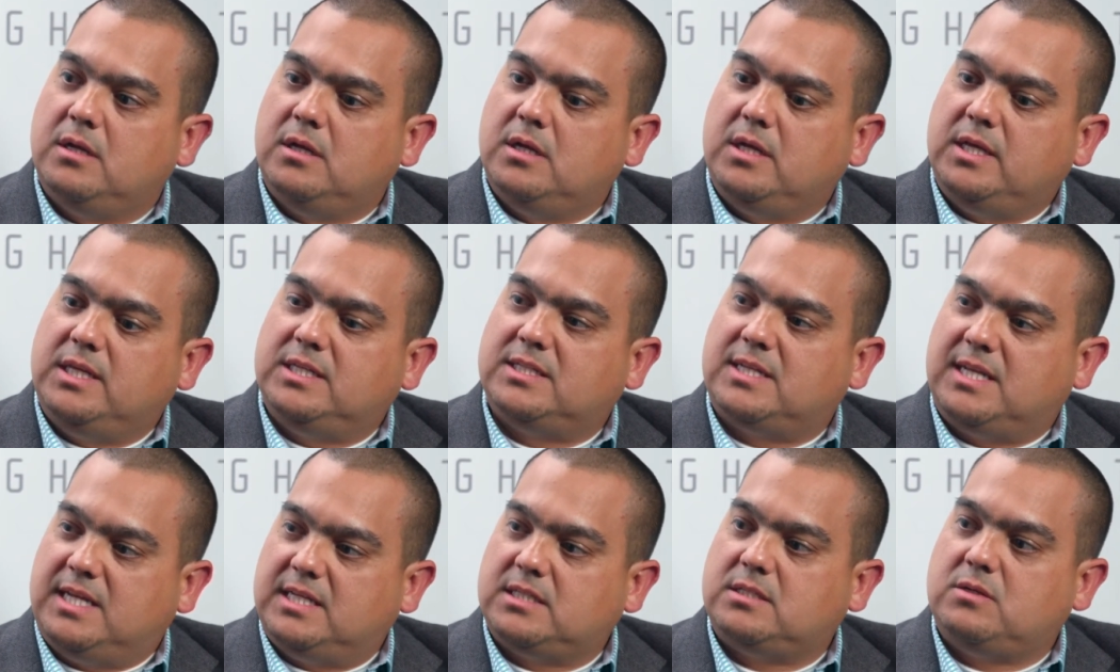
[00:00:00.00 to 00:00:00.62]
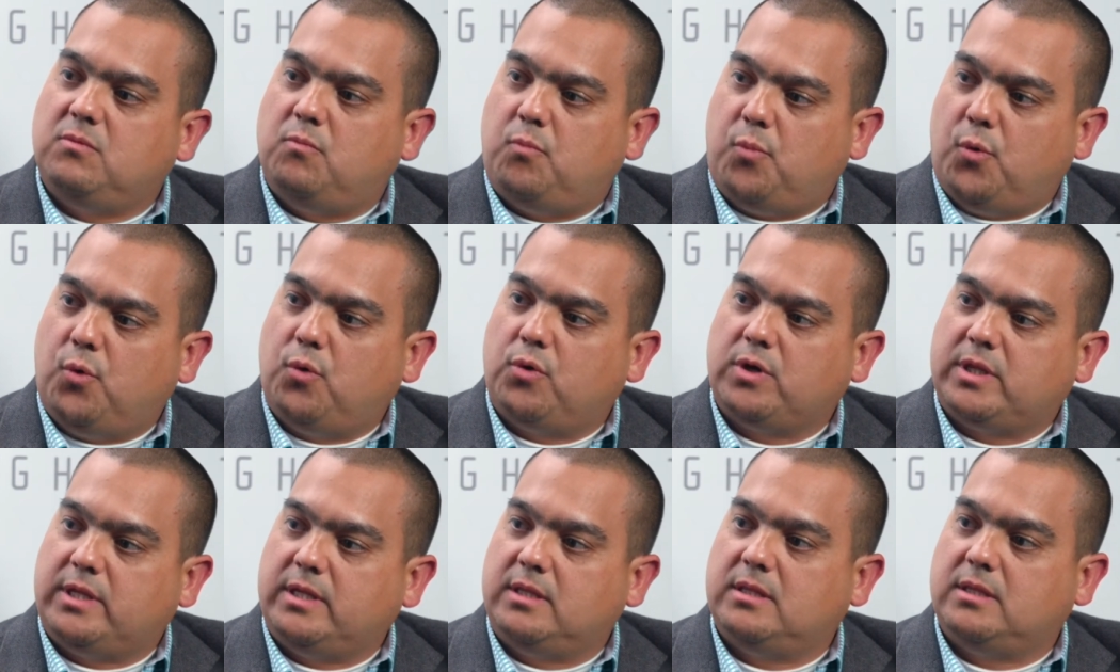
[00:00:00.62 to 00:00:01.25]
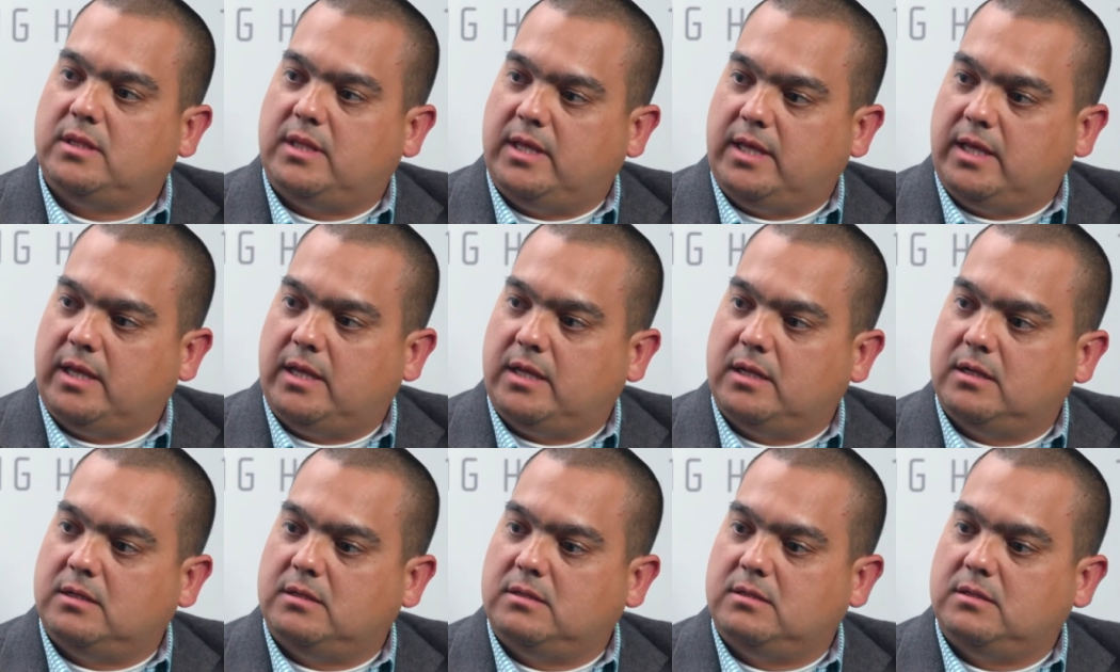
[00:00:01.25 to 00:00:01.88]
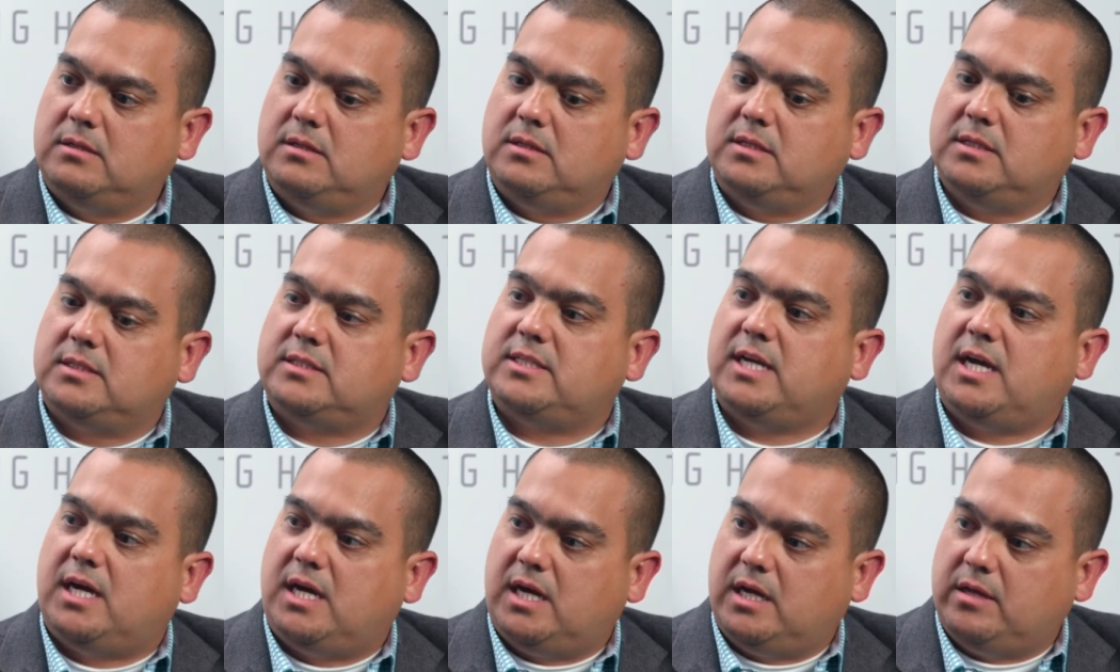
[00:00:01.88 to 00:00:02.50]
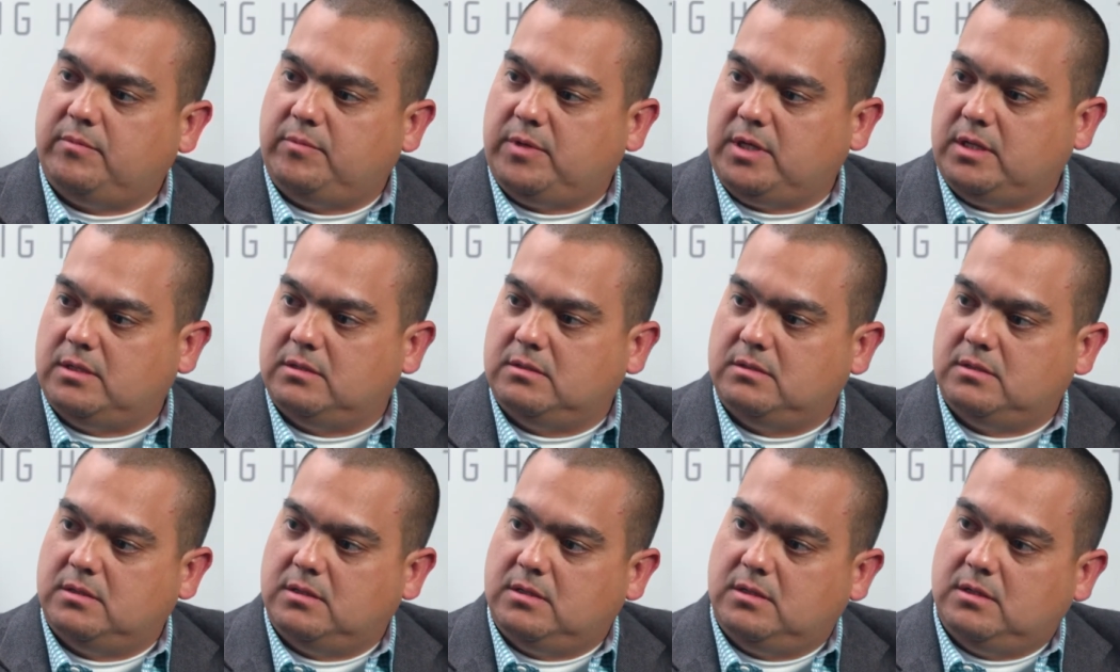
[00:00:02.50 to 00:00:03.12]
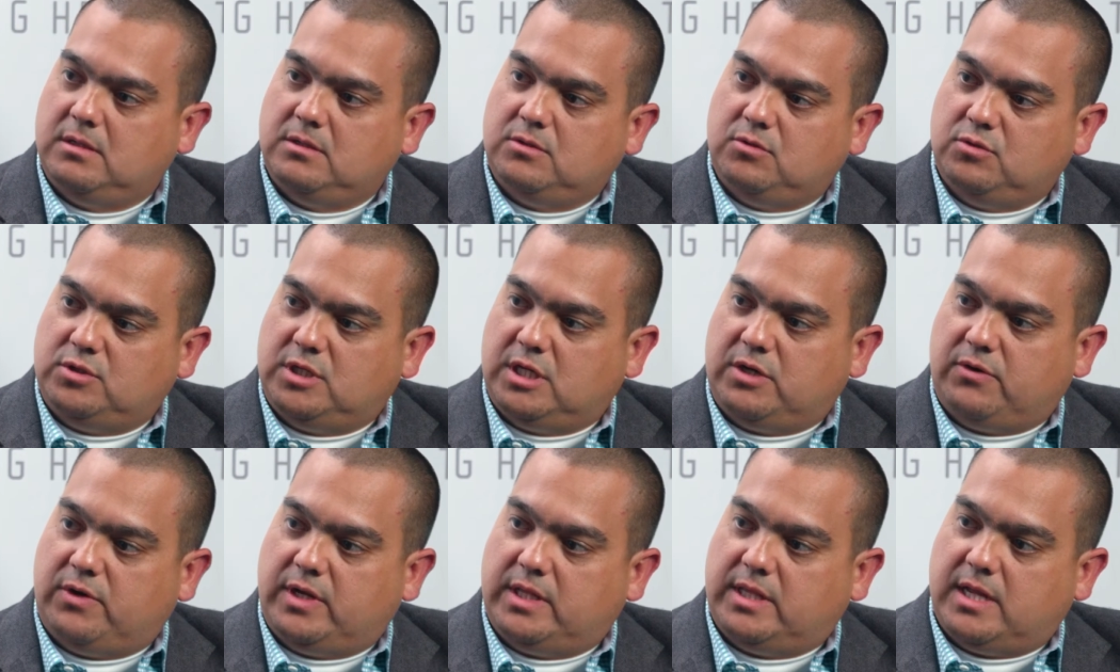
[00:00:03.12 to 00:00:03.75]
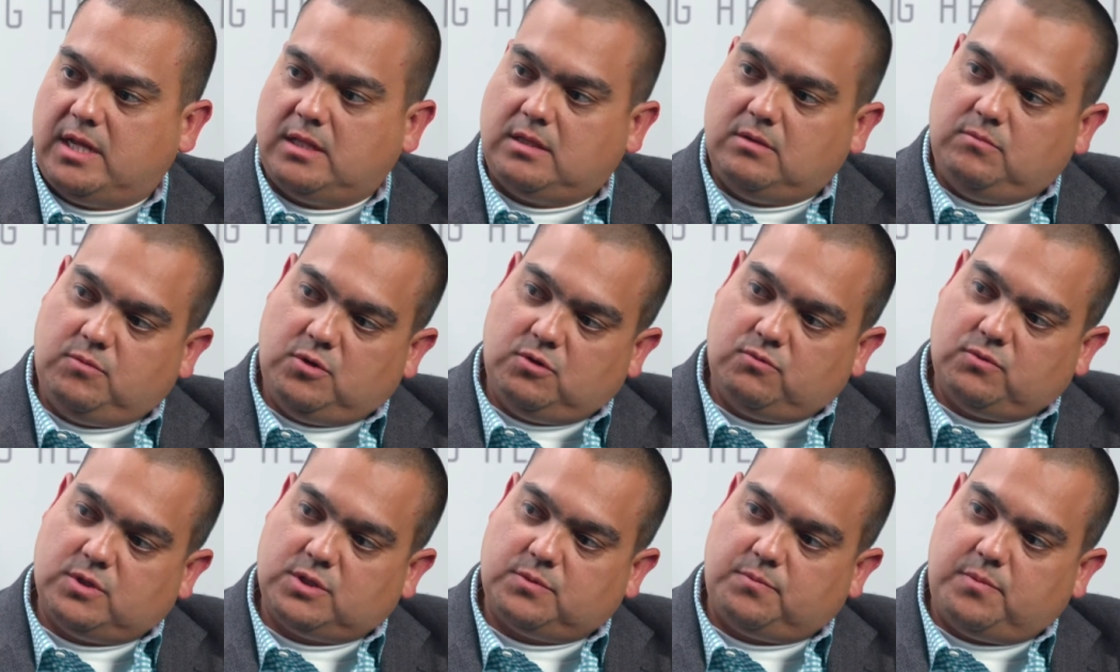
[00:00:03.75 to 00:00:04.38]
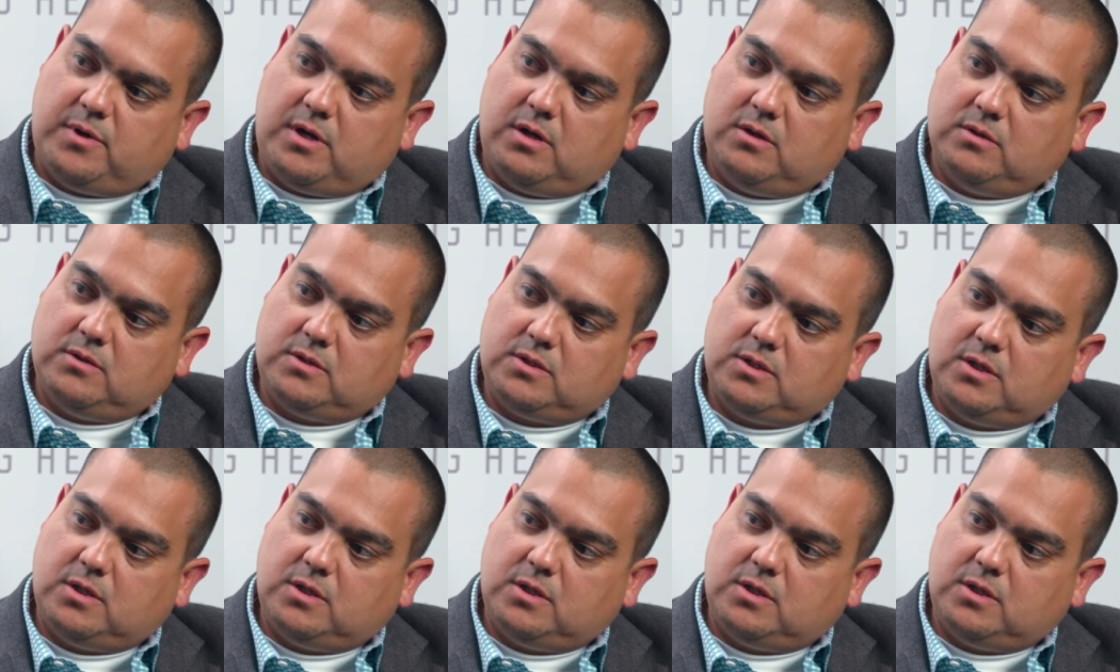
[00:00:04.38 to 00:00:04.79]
it's less important than the timing to generate that immune response.